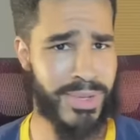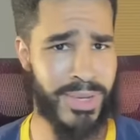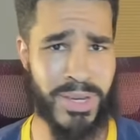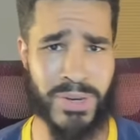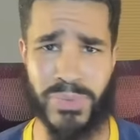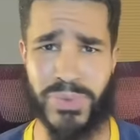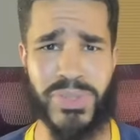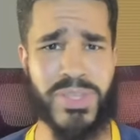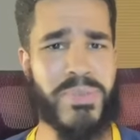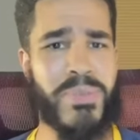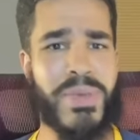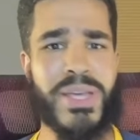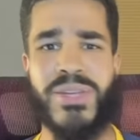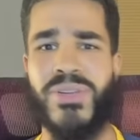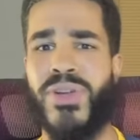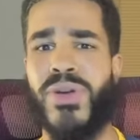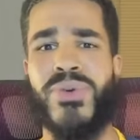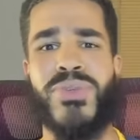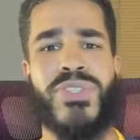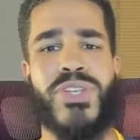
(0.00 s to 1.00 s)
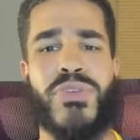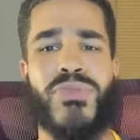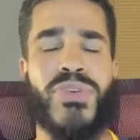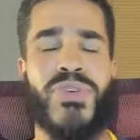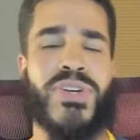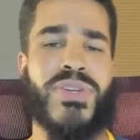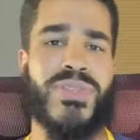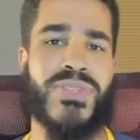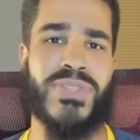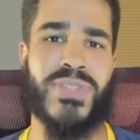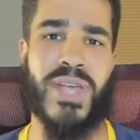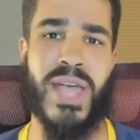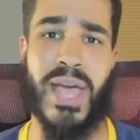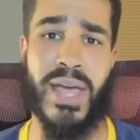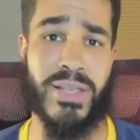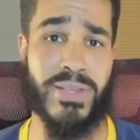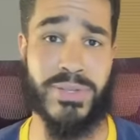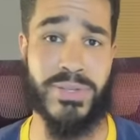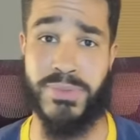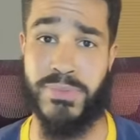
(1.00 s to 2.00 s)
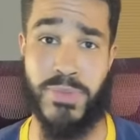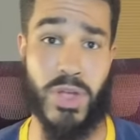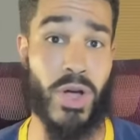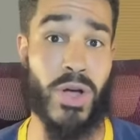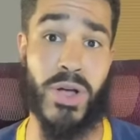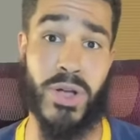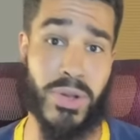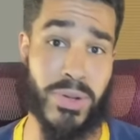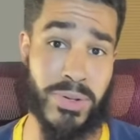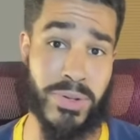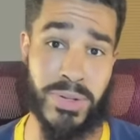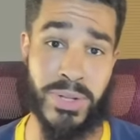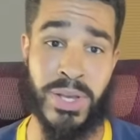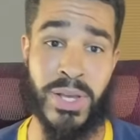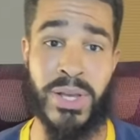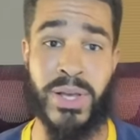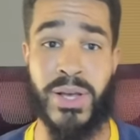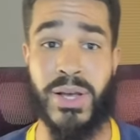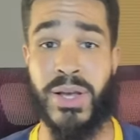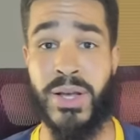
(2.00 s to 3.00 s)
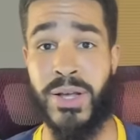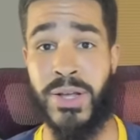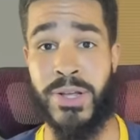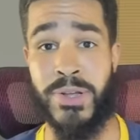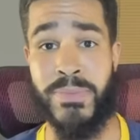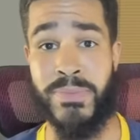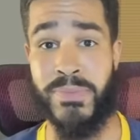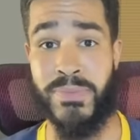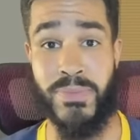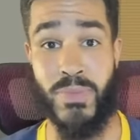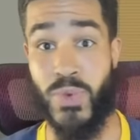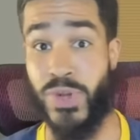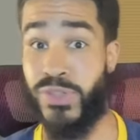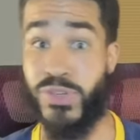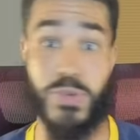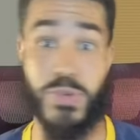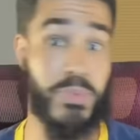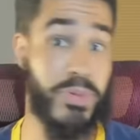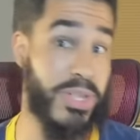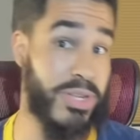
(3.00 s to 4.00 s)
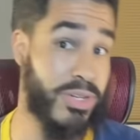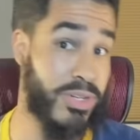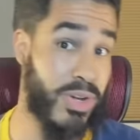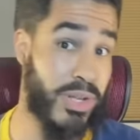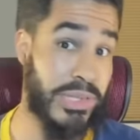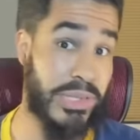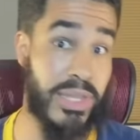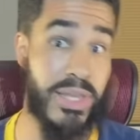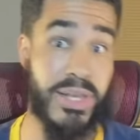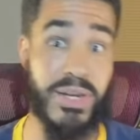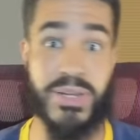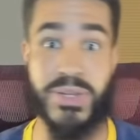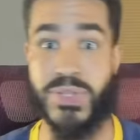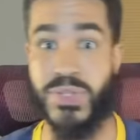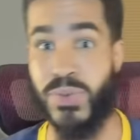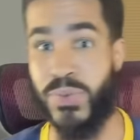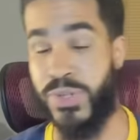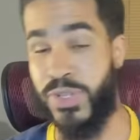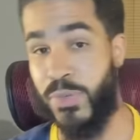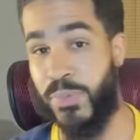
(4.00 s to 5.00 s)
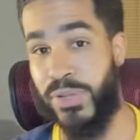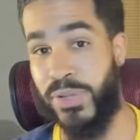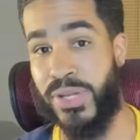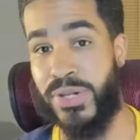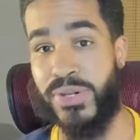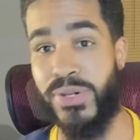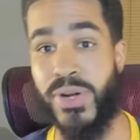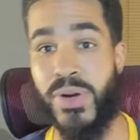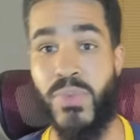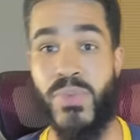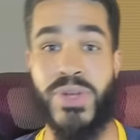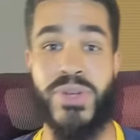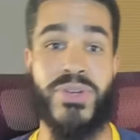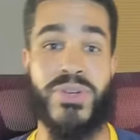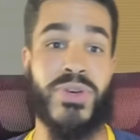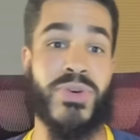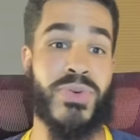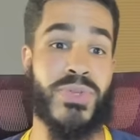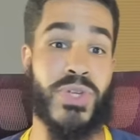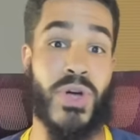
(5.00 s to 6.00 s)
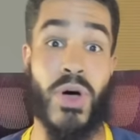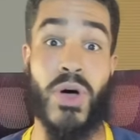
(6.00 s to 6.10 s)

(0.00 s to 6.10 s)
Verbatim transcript: it really made no difference at all um, whether you played it on Linux or whether you played it on Windows.